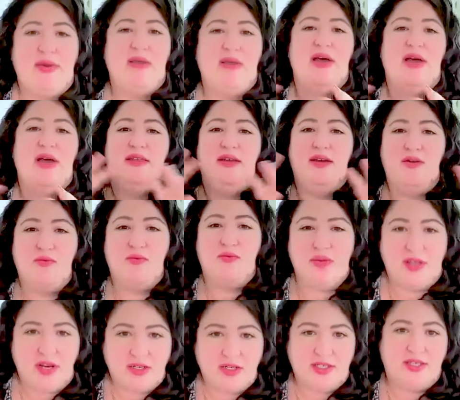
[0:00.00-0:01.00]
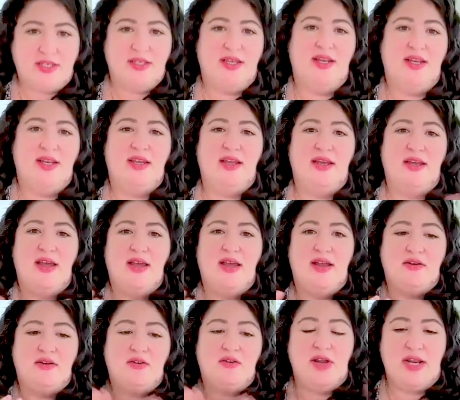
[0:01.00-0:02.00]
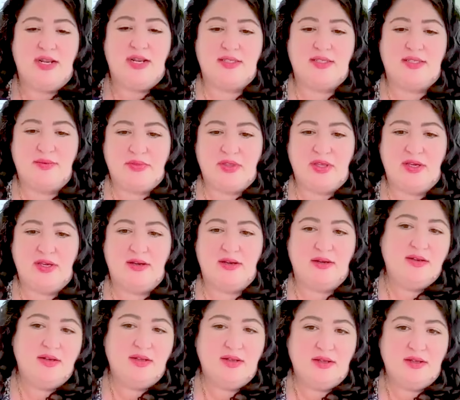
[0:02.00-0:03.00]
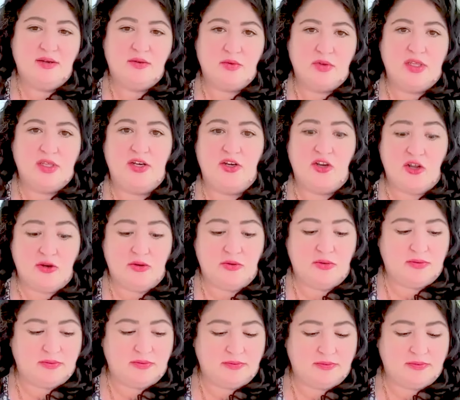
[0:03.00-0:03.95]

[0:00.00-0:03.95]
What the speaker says: my method, really articulating it and creating something really new.